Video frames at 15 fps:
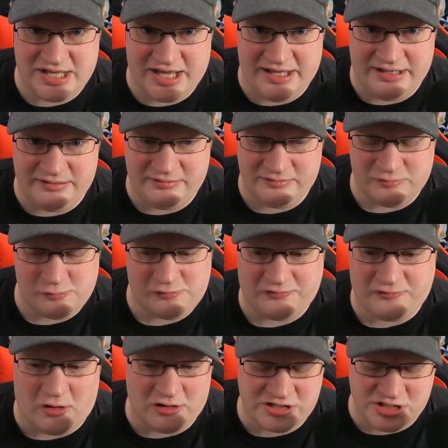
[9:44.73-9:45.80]
and
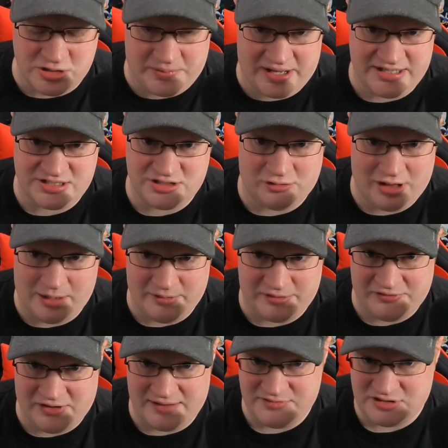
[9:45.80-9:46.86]
far surpassed Soul Calibur
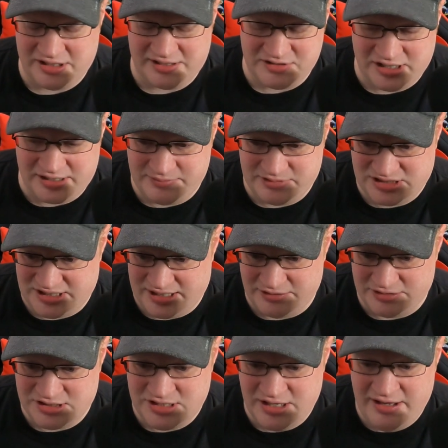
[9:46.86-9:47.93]
five's lifetime
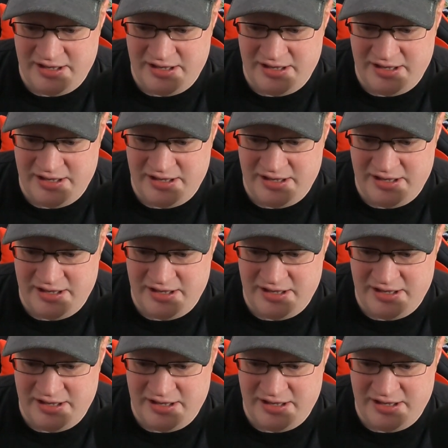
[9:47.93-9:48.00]
sales.